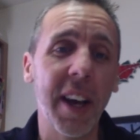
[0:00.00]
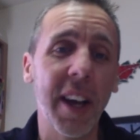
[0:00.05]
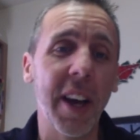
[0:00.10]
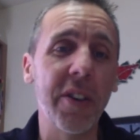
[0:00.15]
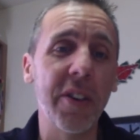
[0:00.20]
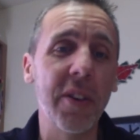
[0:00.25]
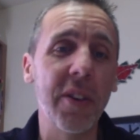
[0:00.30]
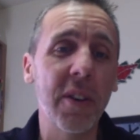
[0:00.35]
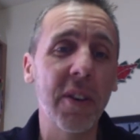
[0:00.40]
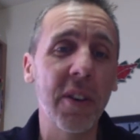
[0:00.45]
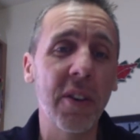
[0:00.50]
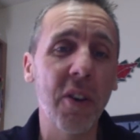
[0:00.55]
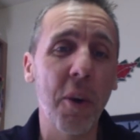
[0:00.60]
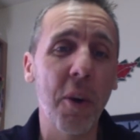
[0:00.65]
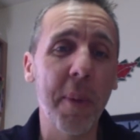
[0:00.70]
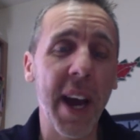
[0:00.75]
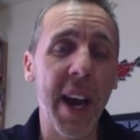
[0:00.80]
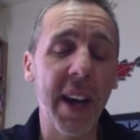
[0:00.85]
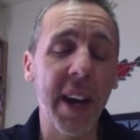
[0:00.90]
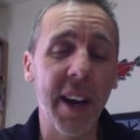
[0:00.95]
uh, you can
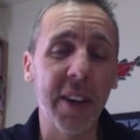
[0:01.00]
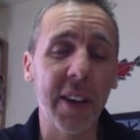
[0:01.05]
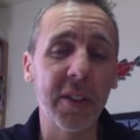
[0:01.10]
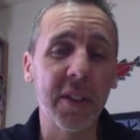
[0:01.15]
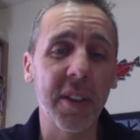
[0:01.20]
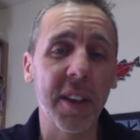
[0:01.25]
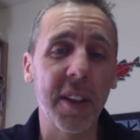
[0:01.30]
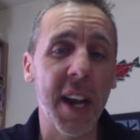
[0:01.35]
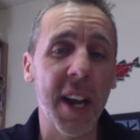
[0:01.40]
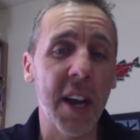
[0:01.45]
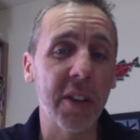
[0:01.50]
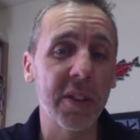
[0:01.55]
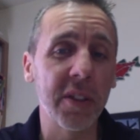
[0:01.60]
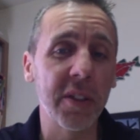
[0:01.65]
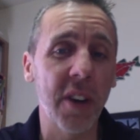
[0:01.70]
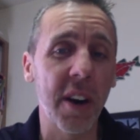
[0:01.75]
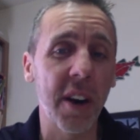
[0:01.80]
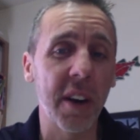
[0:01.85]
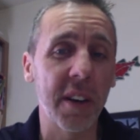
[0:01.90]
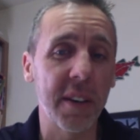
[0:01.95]
go back out to the
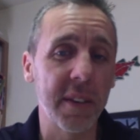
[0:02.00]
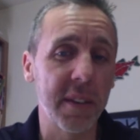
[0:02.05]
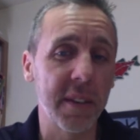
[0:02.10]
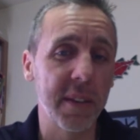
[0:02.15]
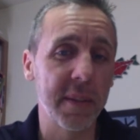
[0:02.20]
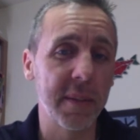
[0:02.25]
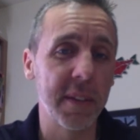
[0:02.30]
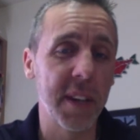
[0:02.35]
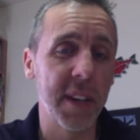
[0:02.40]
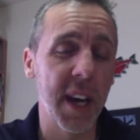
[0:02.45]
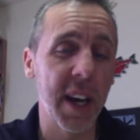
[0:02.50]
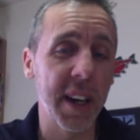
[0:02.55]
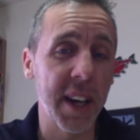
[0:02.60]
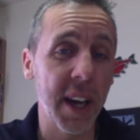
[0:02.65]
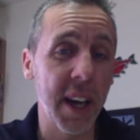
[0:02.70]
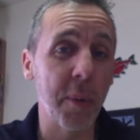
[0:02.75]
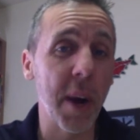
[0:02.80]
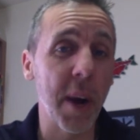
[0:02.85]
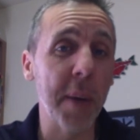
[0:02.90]
nowstart.net